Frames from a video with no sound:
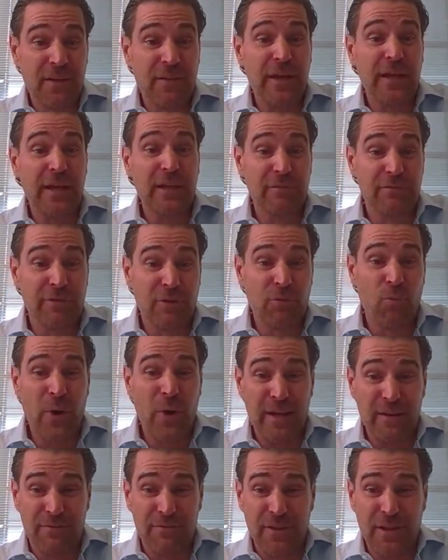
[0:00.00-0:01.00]
They even
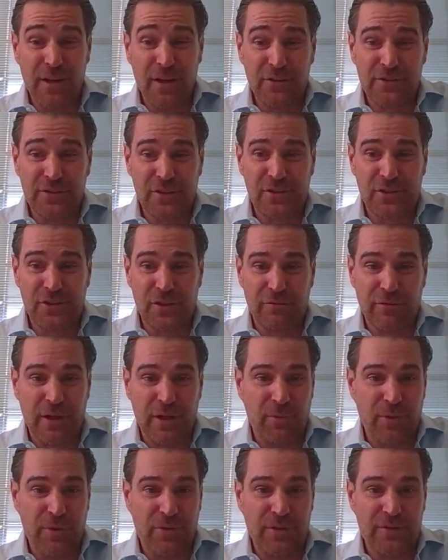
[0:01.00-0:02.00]
waived the Alta survey
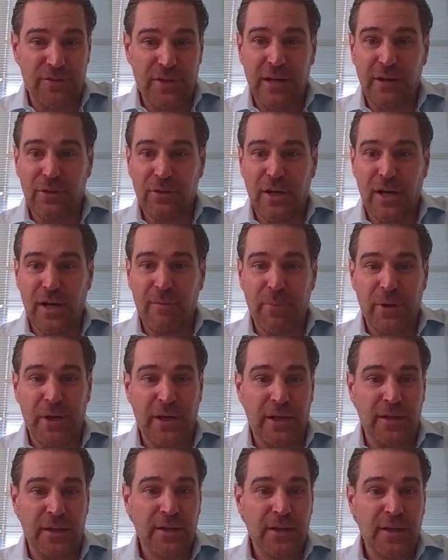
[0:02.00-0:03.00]
with the title
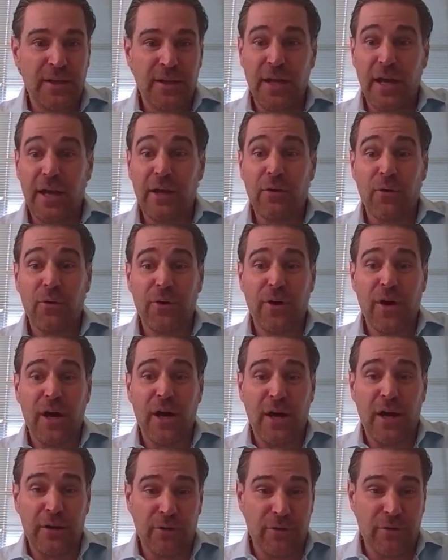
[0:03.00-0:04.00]
company in order to
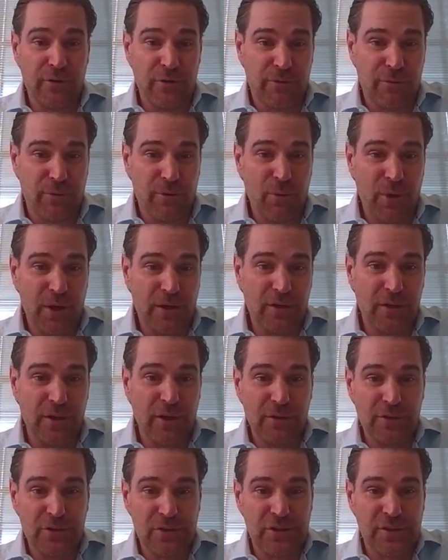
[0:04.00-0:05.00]
honor their three week
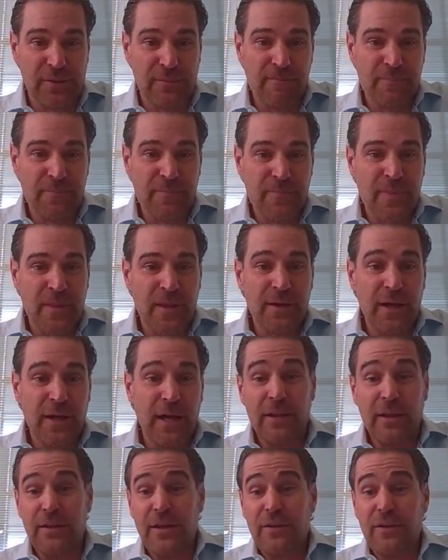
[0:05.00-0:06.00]
close.
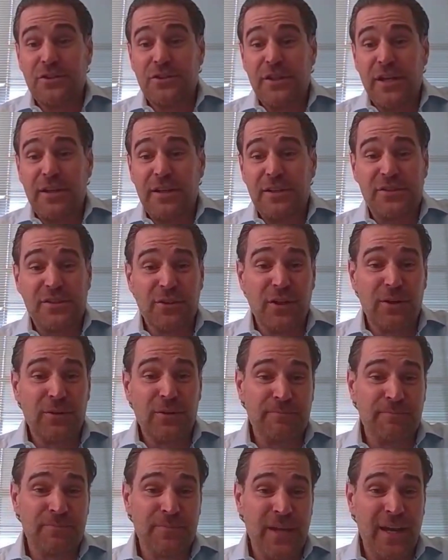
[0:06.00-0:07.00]
And then the other site I still
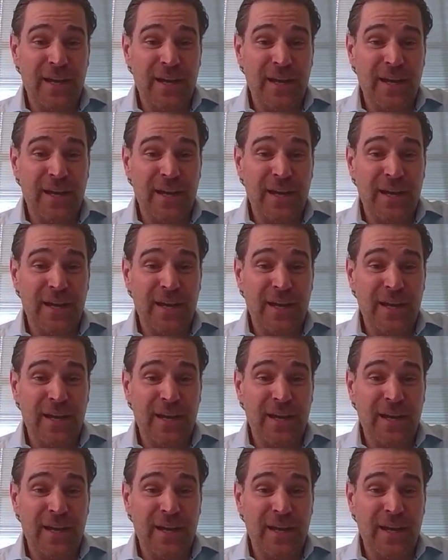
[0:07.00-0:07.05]
own.